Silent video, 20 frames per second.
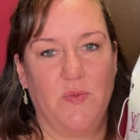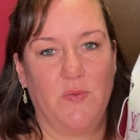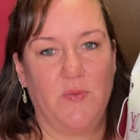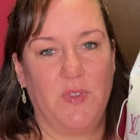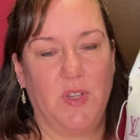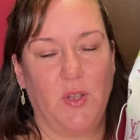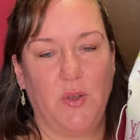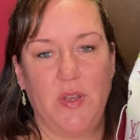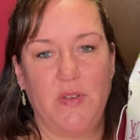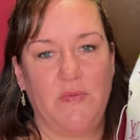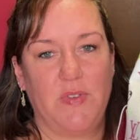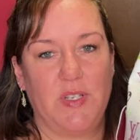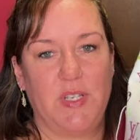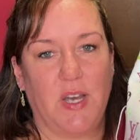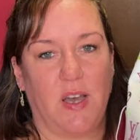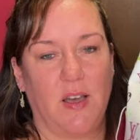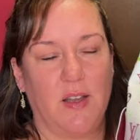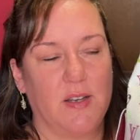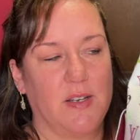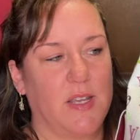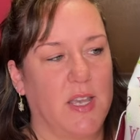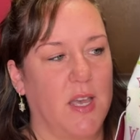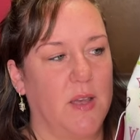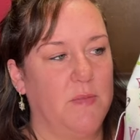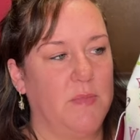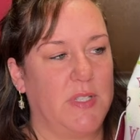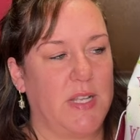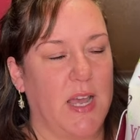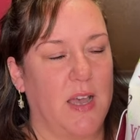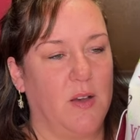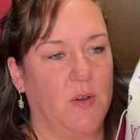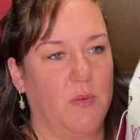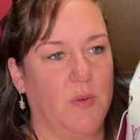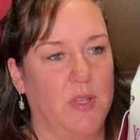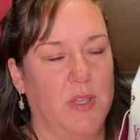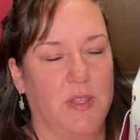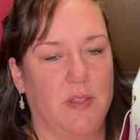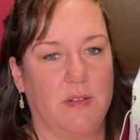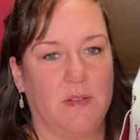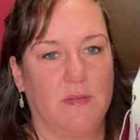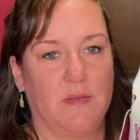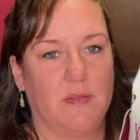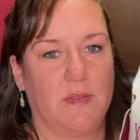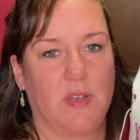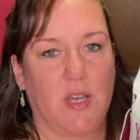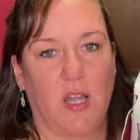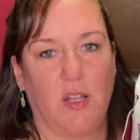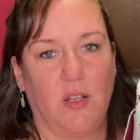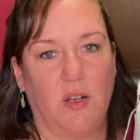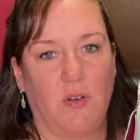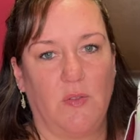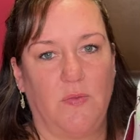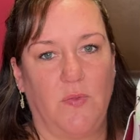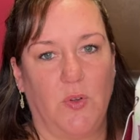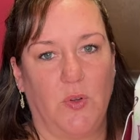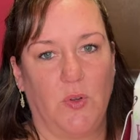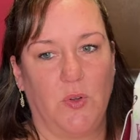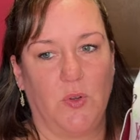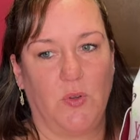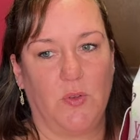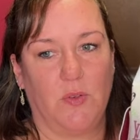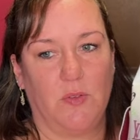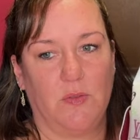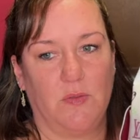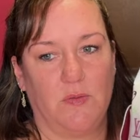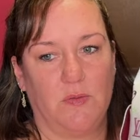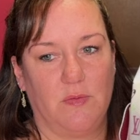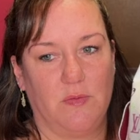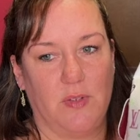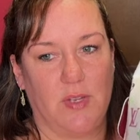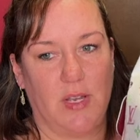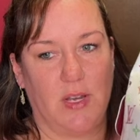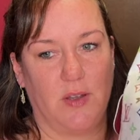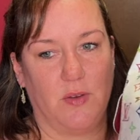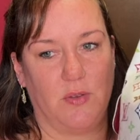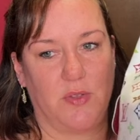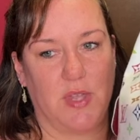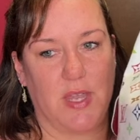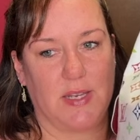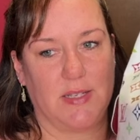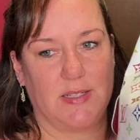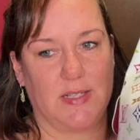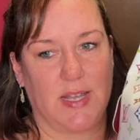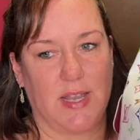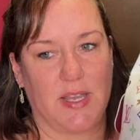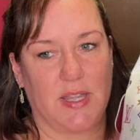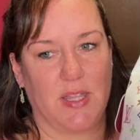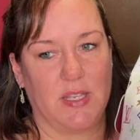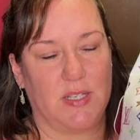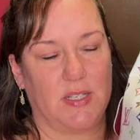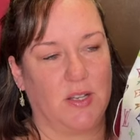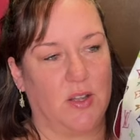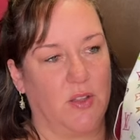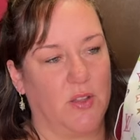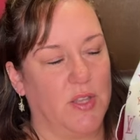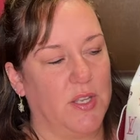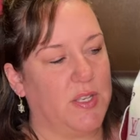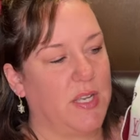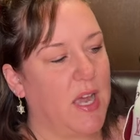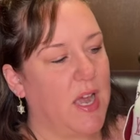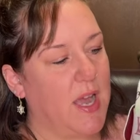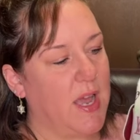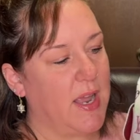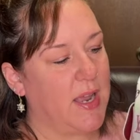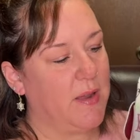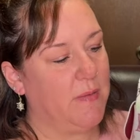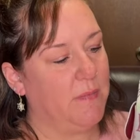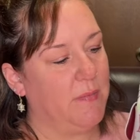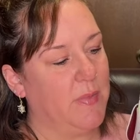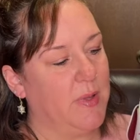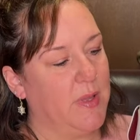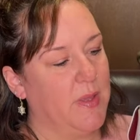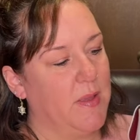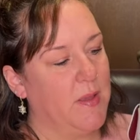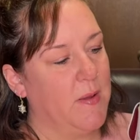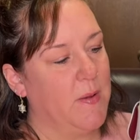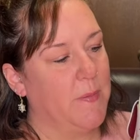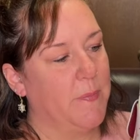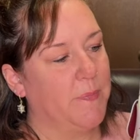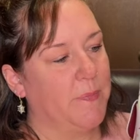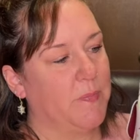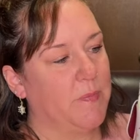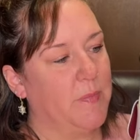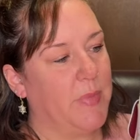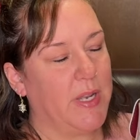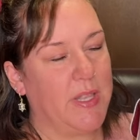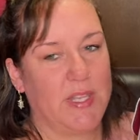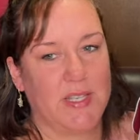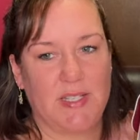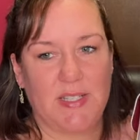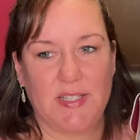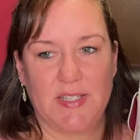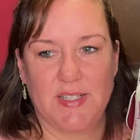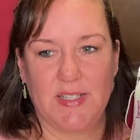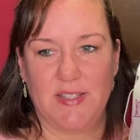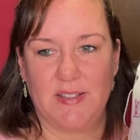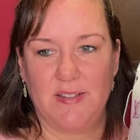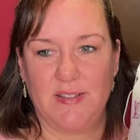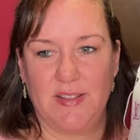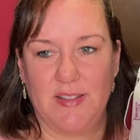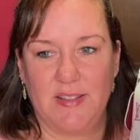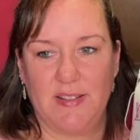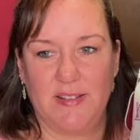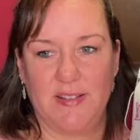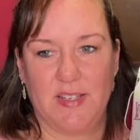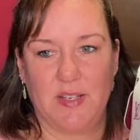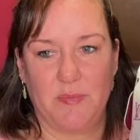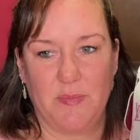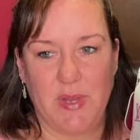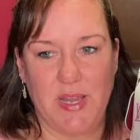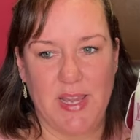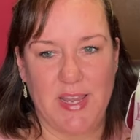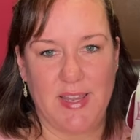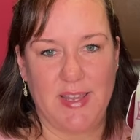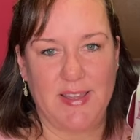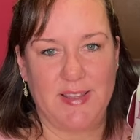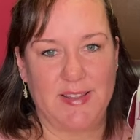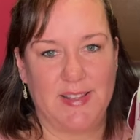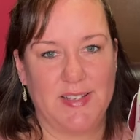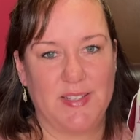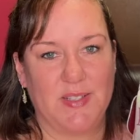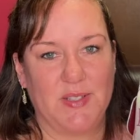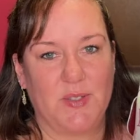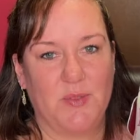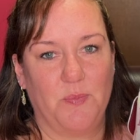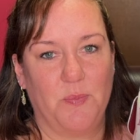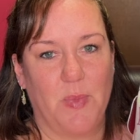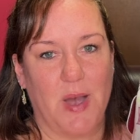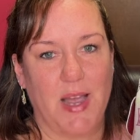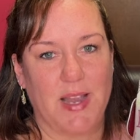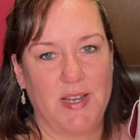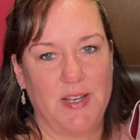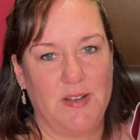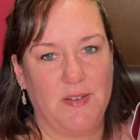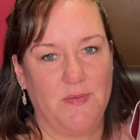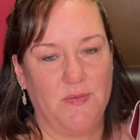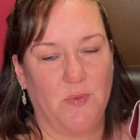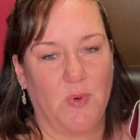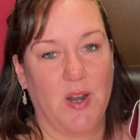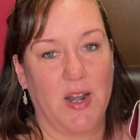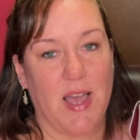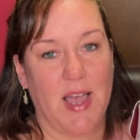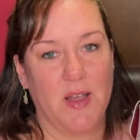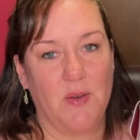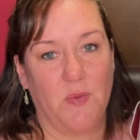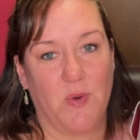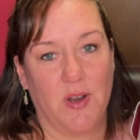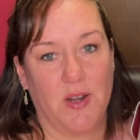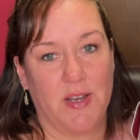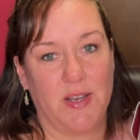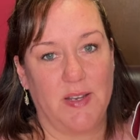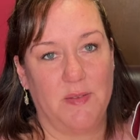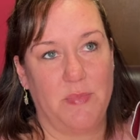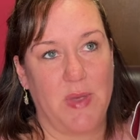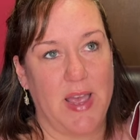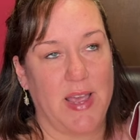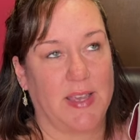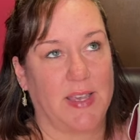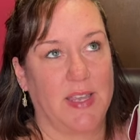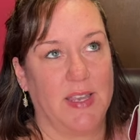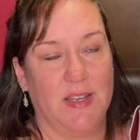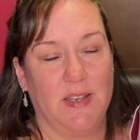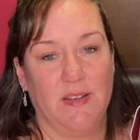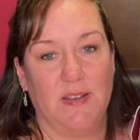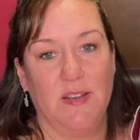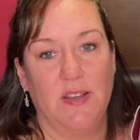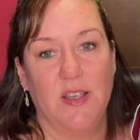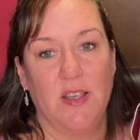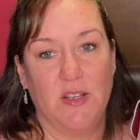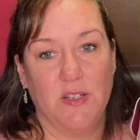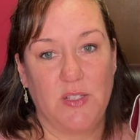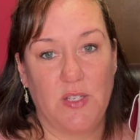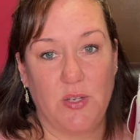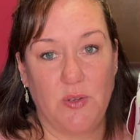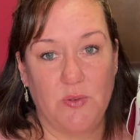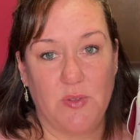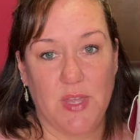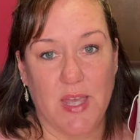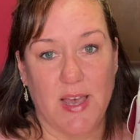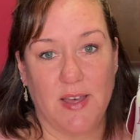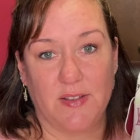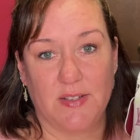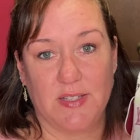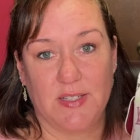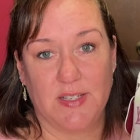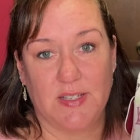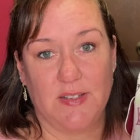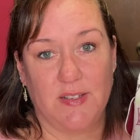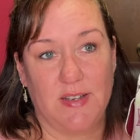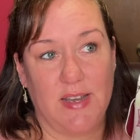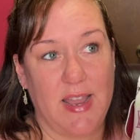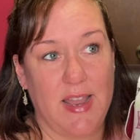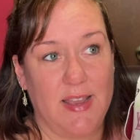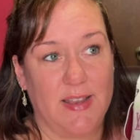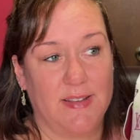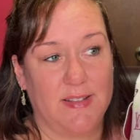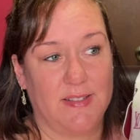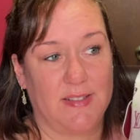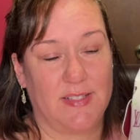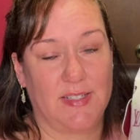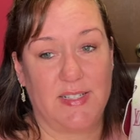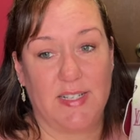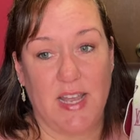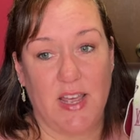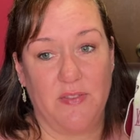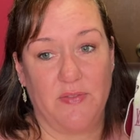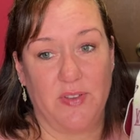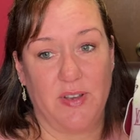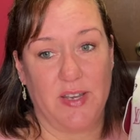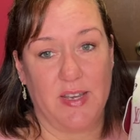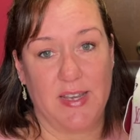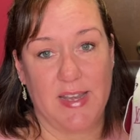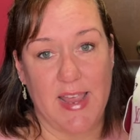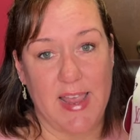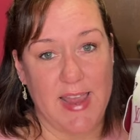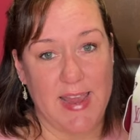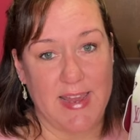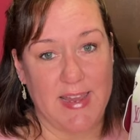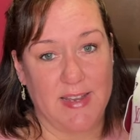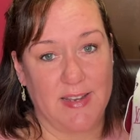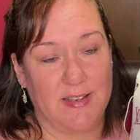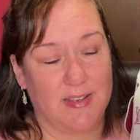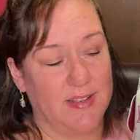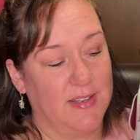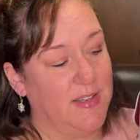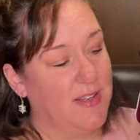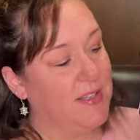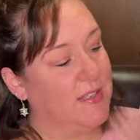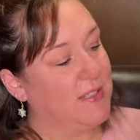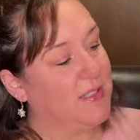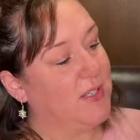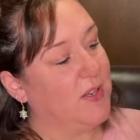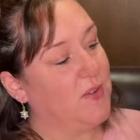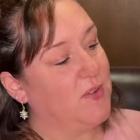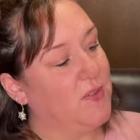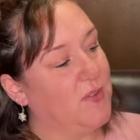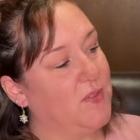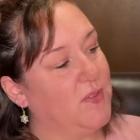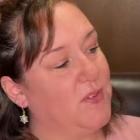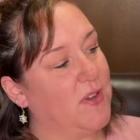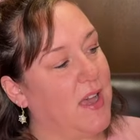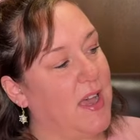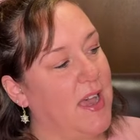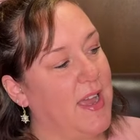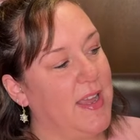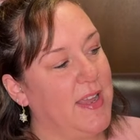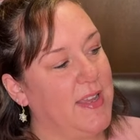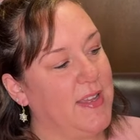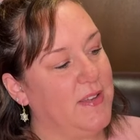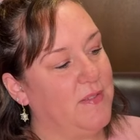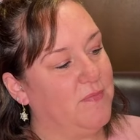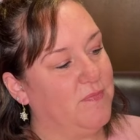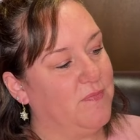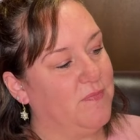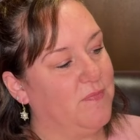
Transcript: Louis Vuitton comes out with colorful, you know, things like this all the time. But this is, to me, this is my, what I wanted back in two thousand seven and eight. So I